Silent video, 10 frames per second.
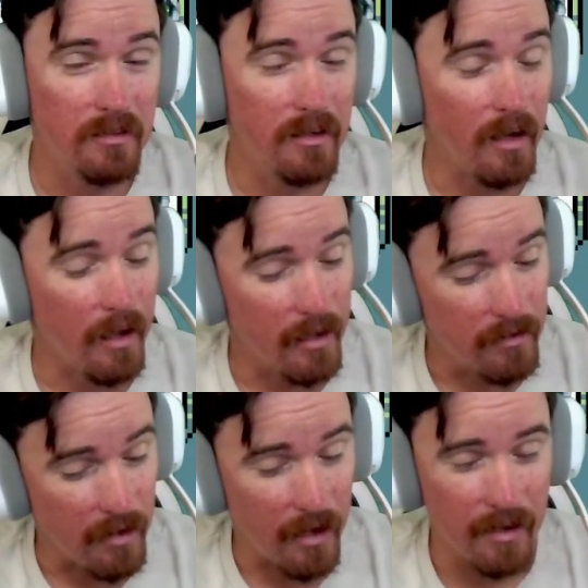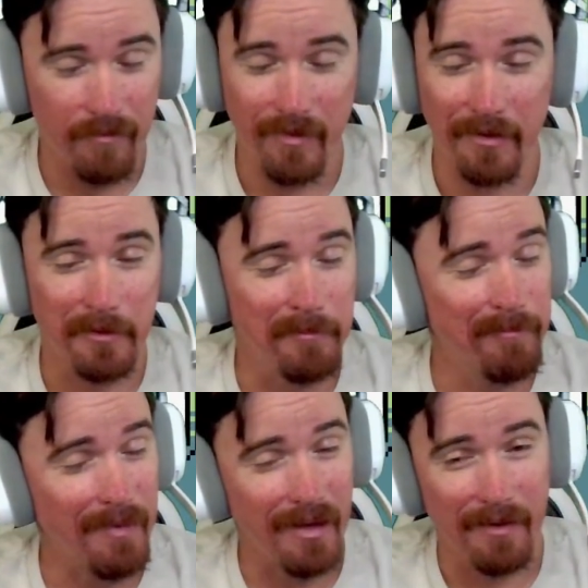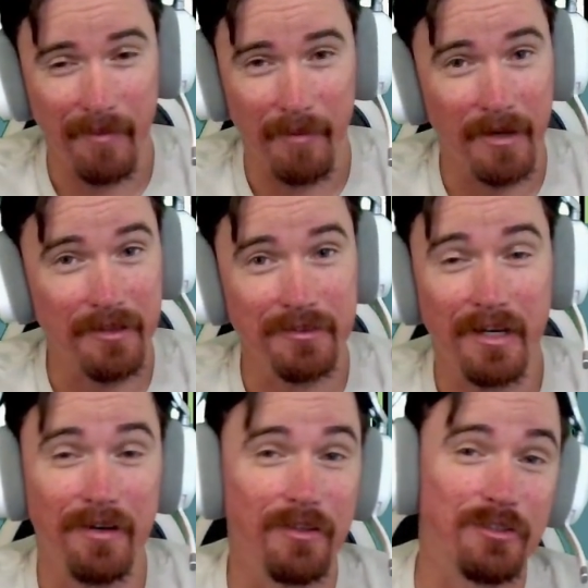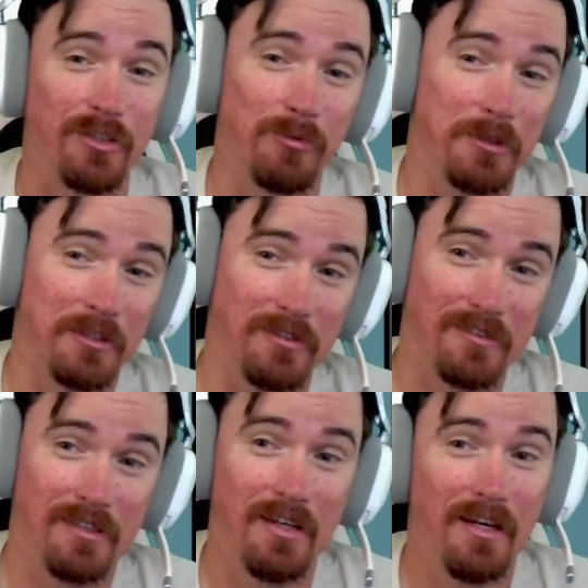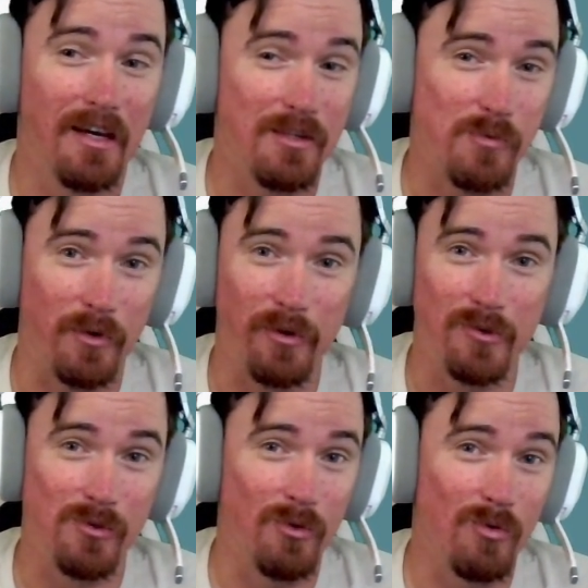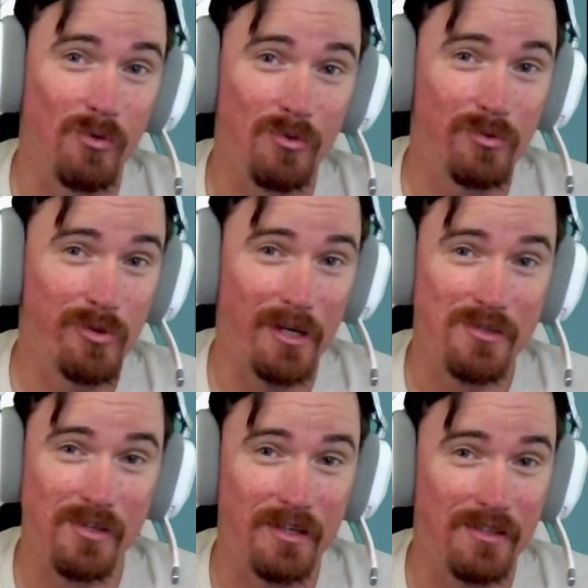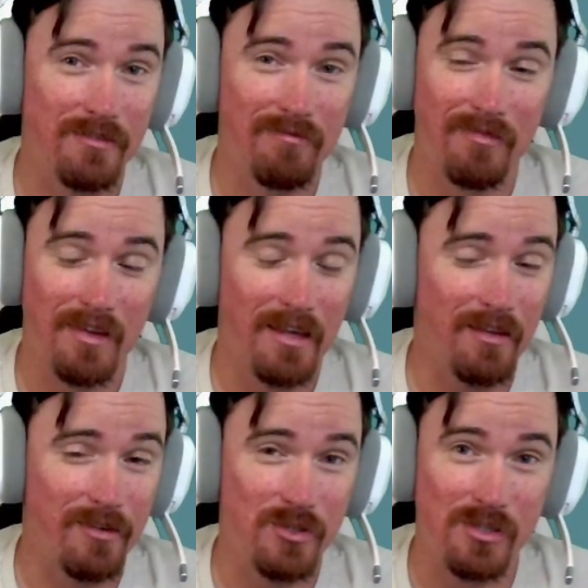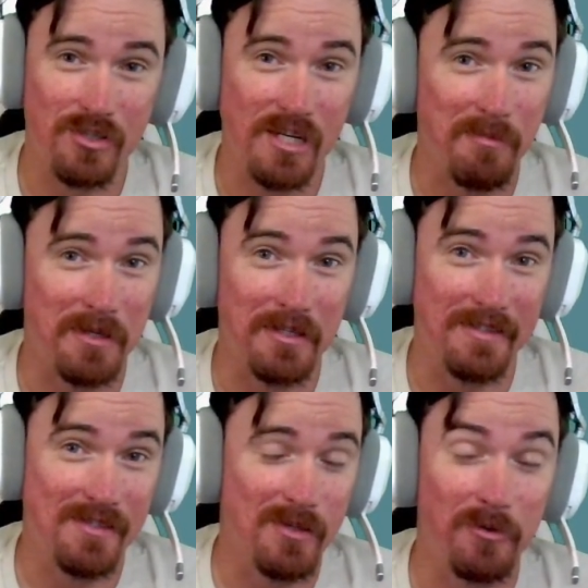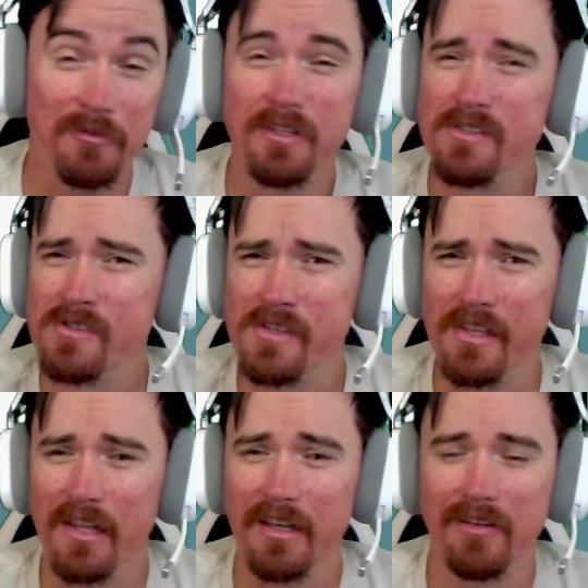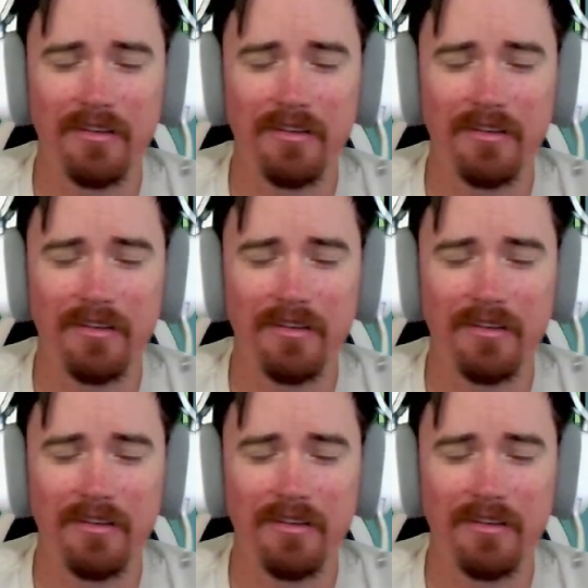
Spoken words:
I'm not entirely sure because it's one of those Google Translate English to Japanese. So if it doesn't say that,